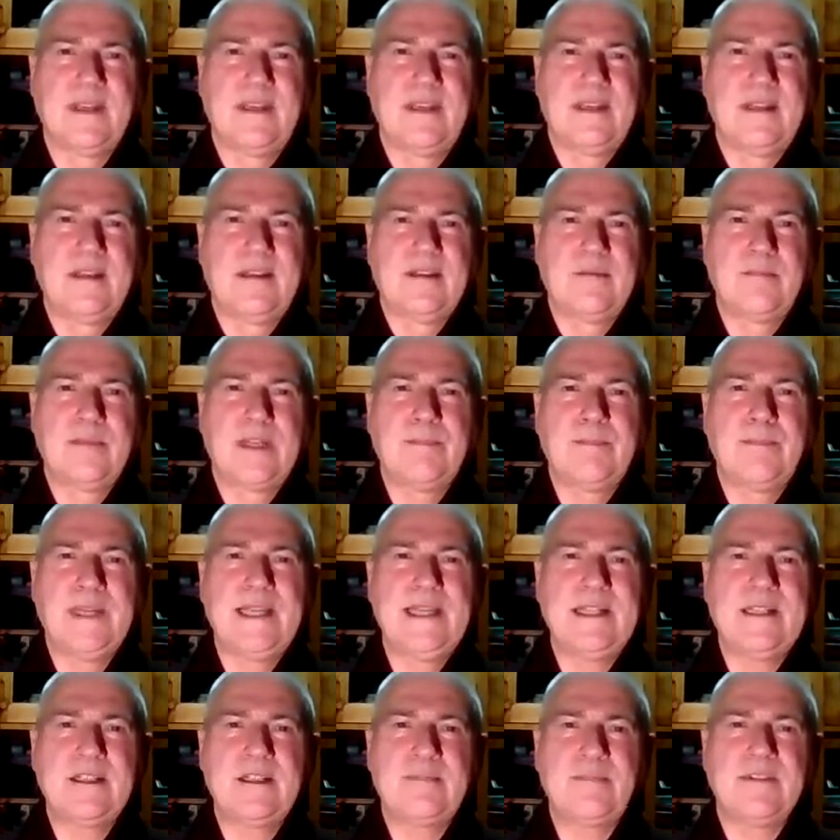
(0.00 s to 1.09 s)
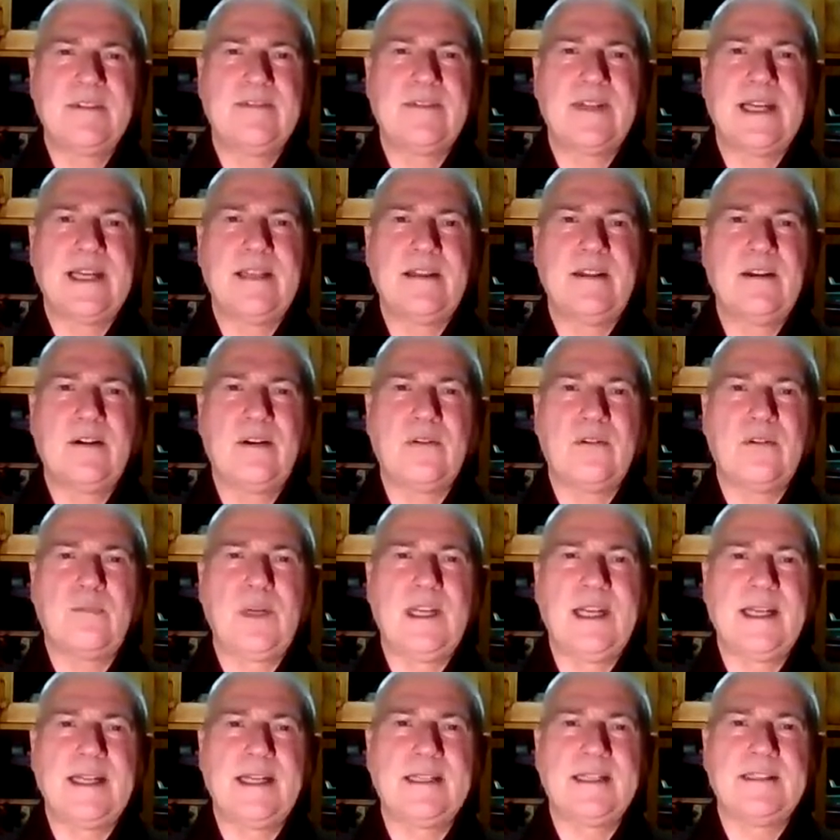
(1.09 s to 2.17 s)
May peace pervade the whole
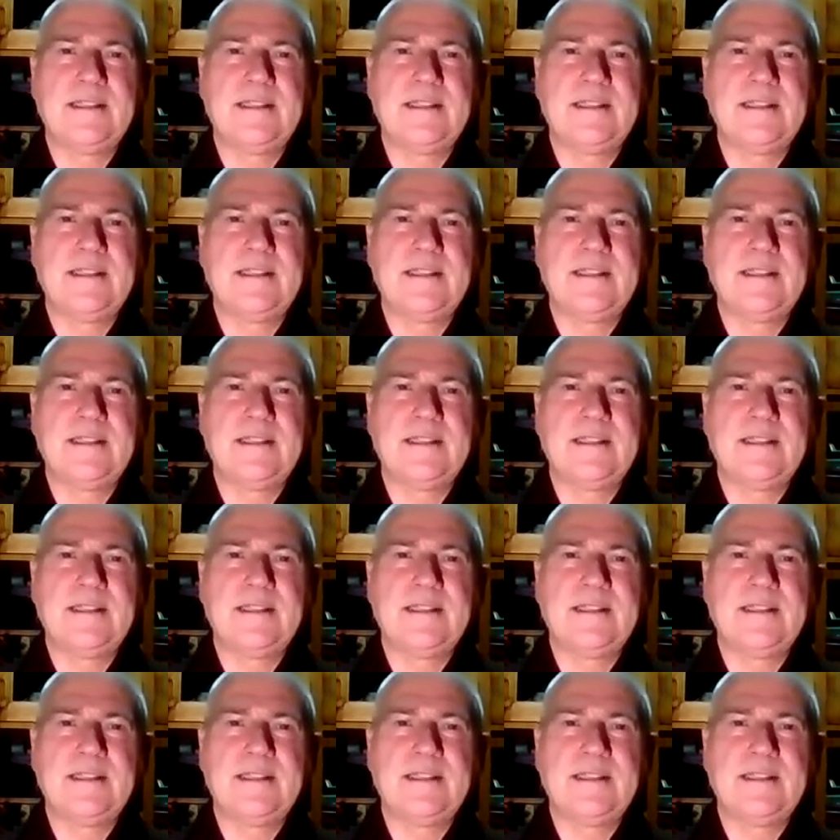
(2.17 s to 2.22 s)
planet.